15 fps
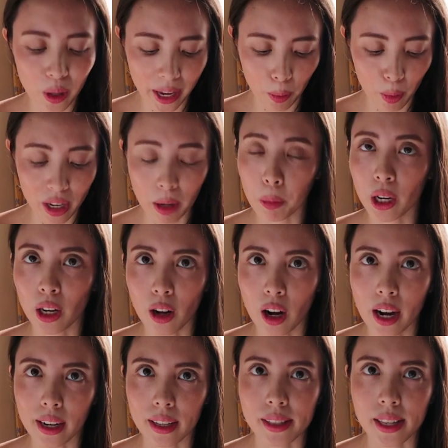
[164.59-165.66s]
Like when I put it
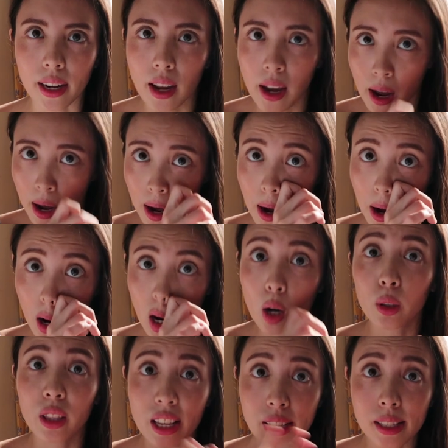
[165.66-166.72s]
on, I said,
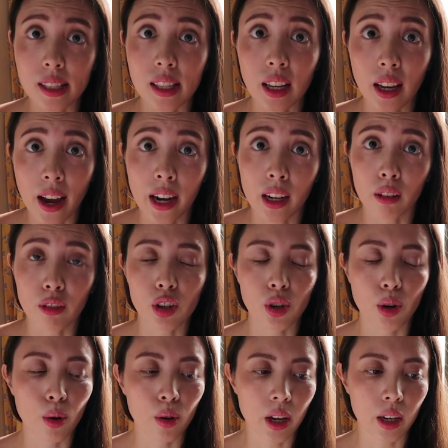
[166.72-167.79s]
oh, this is the kind of
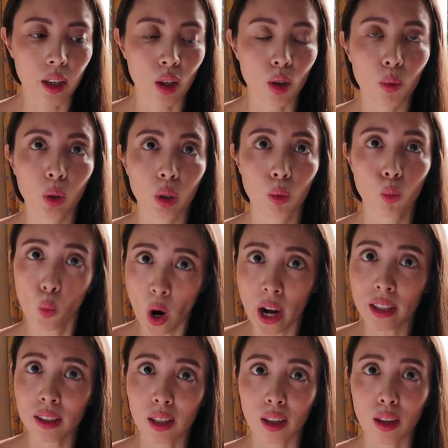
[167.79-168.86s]
shoe that you would
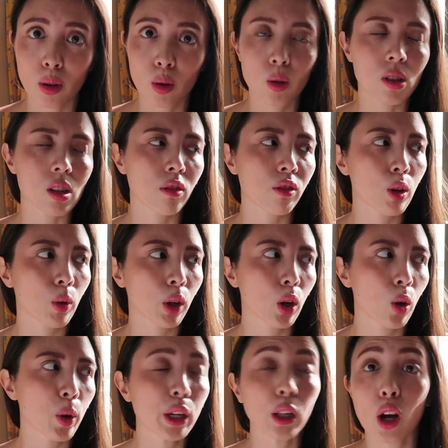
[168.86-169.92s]
want to use if you were
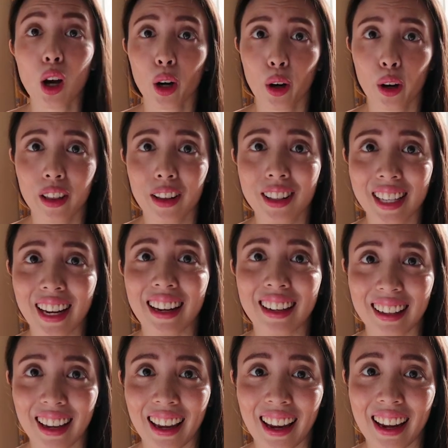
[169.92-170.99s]
going longer than
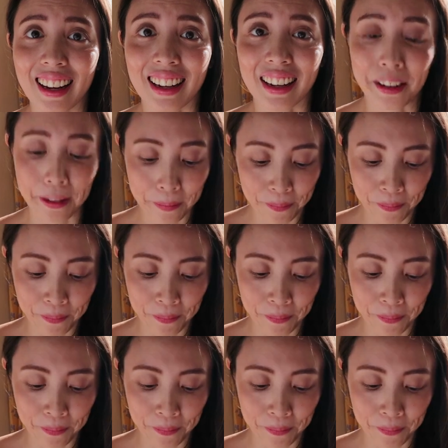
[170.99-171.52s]
10K.